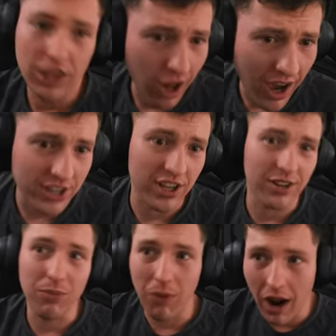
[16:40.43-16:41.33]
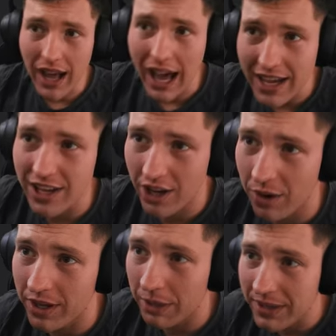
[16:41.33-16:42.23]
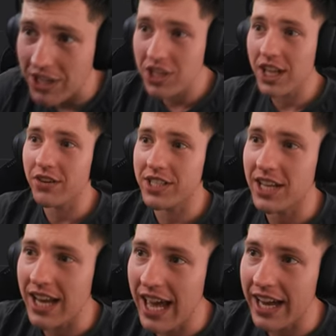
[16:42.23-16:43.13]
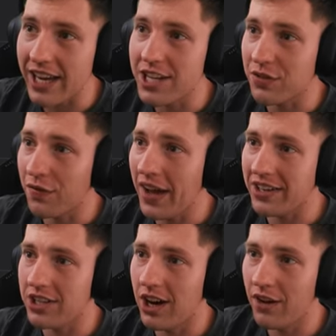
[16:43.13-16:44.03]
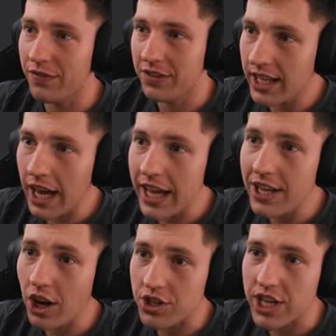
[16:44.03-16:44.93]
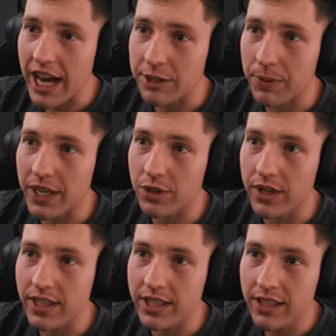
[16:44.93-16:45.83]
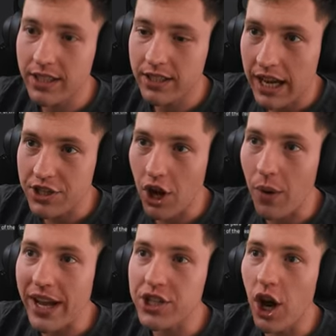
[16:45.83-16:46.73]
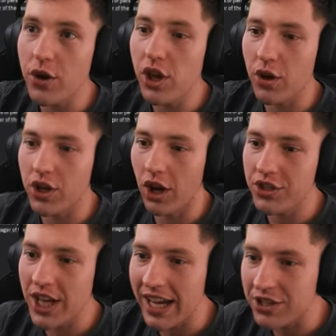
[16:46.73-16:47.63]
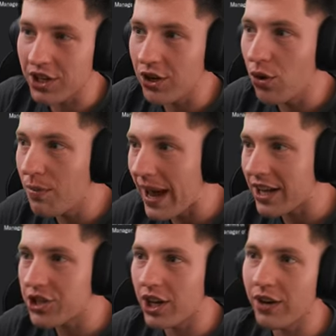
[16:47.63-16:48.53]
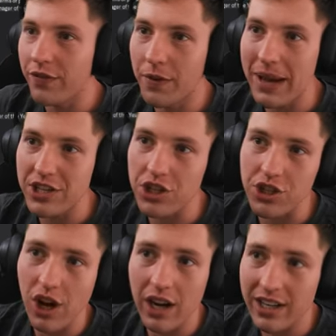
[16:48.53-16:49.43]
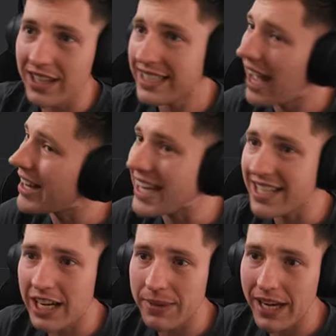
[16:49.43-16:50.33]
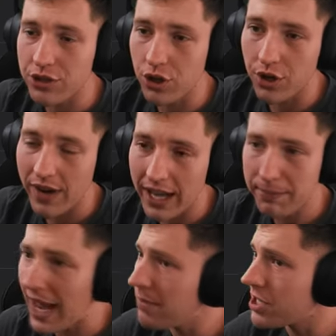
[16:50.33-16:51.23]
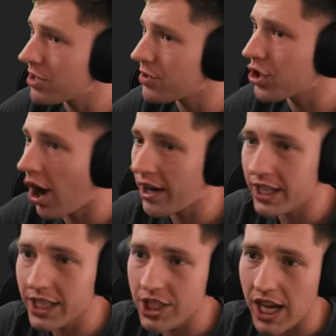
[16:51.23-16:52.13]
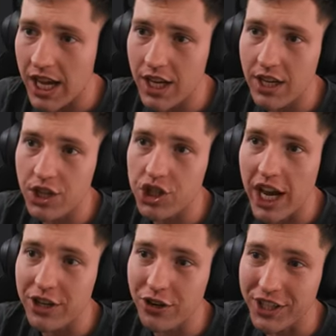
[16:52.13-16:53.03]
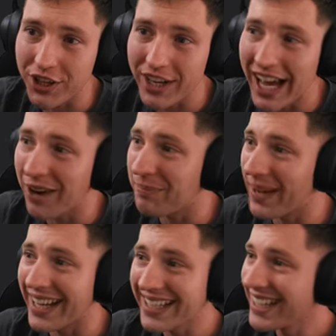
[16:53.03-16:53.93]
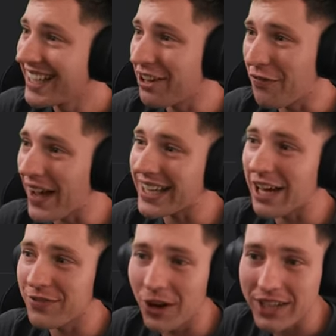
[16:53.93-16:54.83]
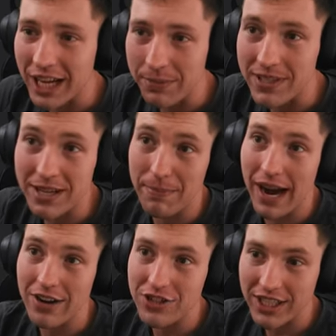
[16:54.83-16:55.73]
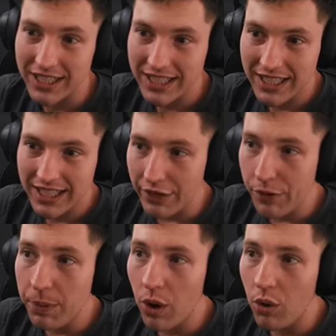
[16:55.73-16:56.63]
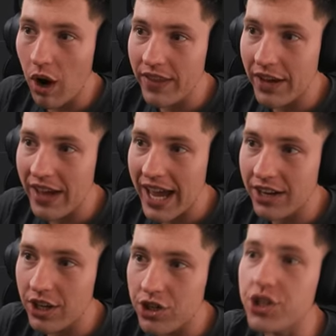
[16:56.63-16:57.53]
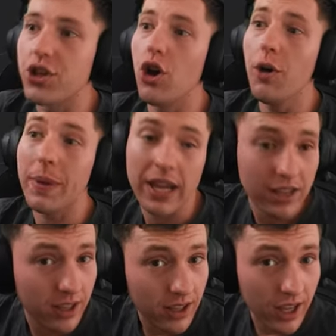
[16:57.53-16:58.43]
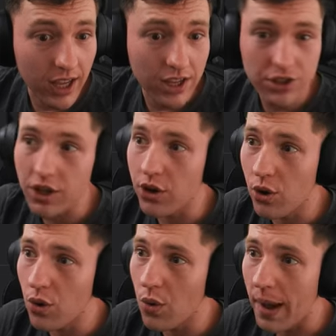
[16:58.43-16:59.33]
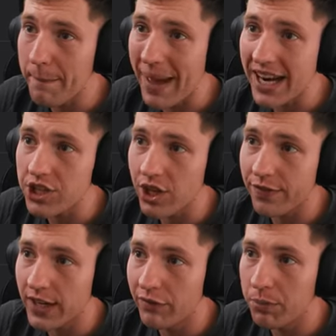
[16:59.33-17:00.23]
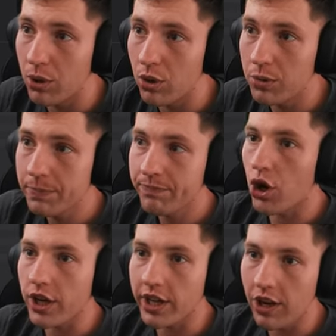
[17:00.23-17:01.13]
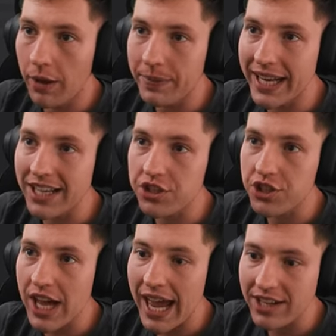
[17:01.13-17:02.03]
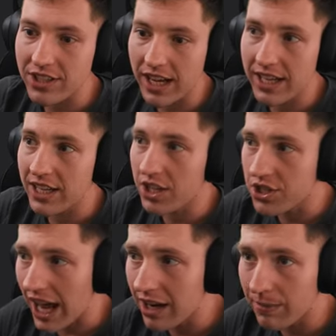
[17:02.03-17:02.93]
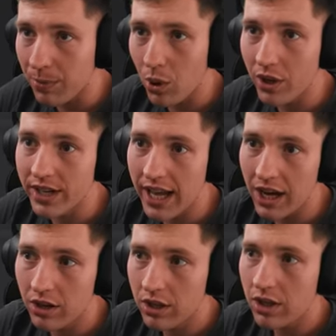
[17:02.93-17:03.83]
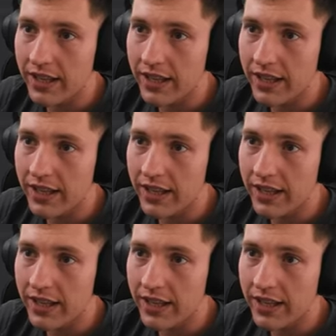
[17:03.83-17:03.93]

United, what are you doing? I'm guessing Erik ten Hag is fucked off. Yeah, he got sacked pretty quickly. And so Antonio Conte is the new manager for Manchester United, and I doubt he's going to be able to turn it around. Maybe some signings in January could help, but the fact they have no keepers is embarrassing. Liverpool, on the other hand, De Zerbi is the new manager for Liverpool. Jurgen Klopp getting sacked, and he is unemployed now.